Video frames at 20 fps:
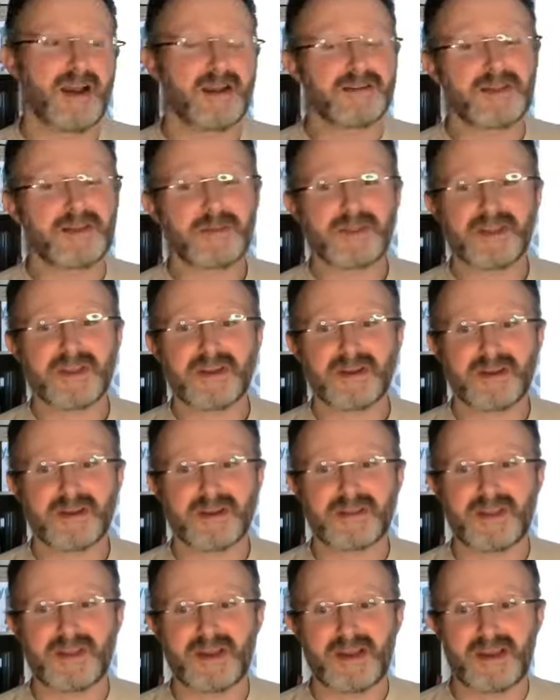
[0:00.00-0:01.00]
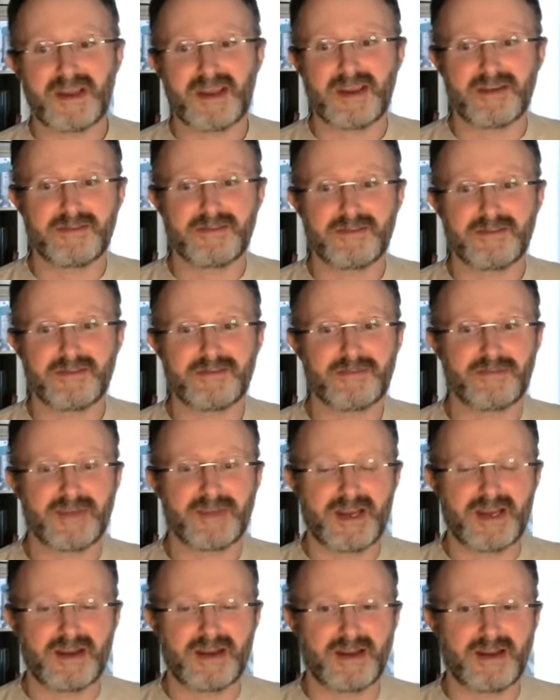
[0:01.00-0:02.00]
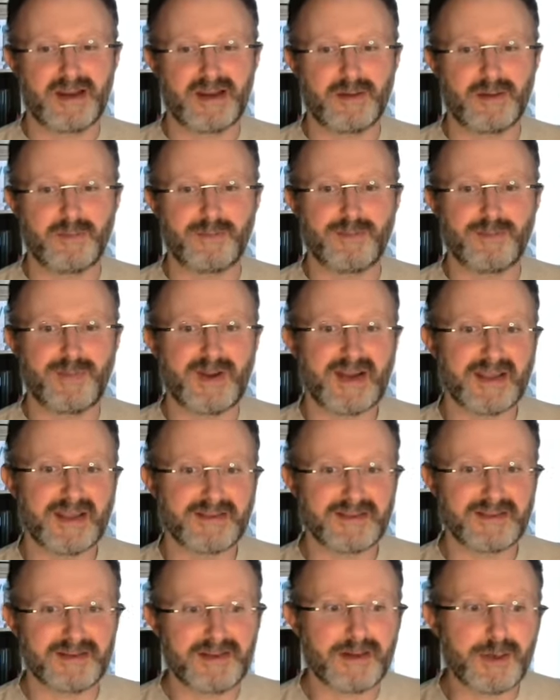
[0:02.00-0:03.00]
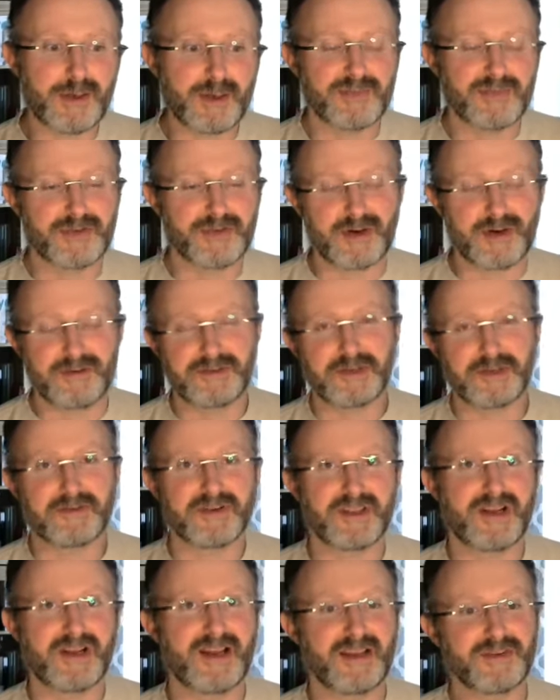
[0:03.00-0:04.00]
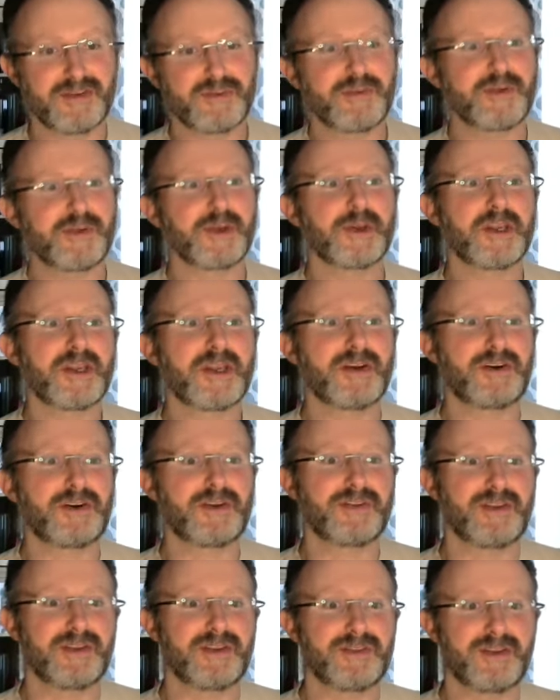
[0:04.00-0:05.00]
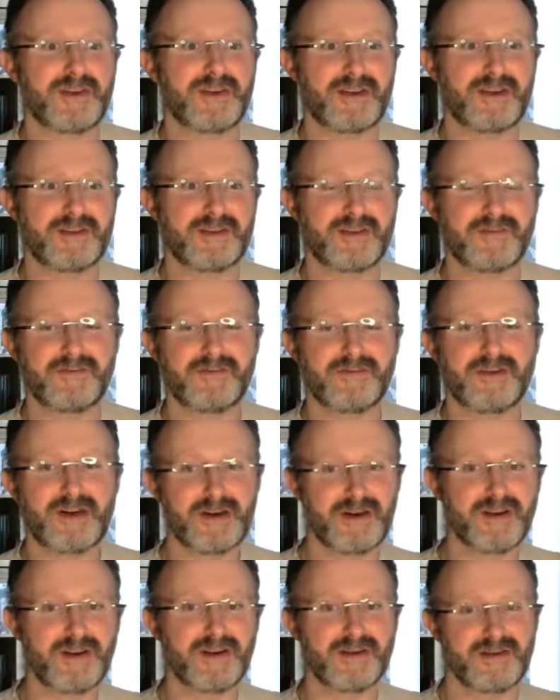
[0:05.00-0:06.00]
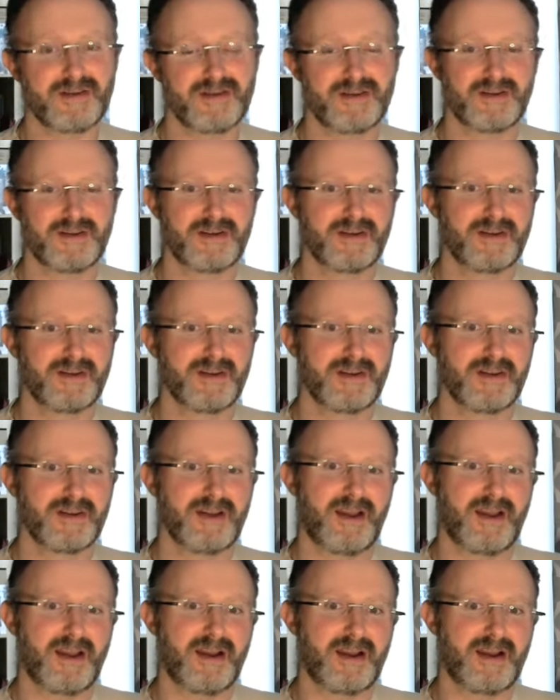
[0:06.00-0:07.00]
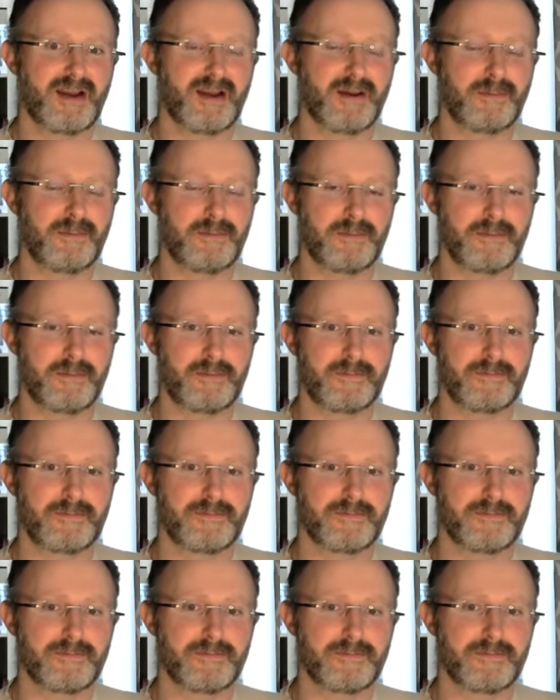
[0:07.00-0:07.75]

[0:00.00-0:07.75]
something that I have uh, pleasantly observed over the last few years is, is a very um,